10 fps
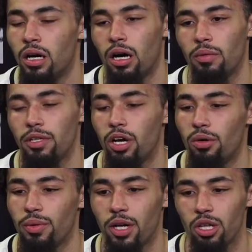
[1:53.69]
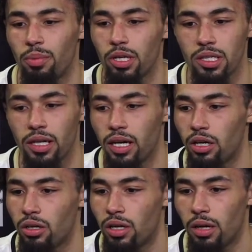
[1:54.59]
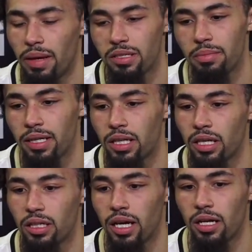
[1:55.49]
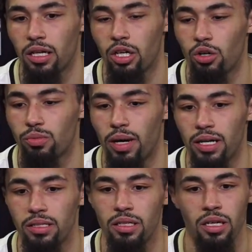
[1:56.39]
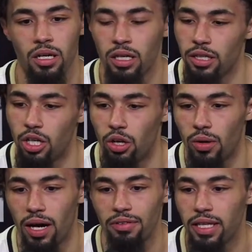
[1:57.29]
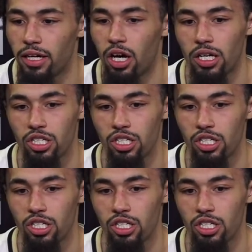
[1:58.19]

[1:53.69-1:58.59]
We know the personnel. That's a big thing that Coach prides, you know, everything on.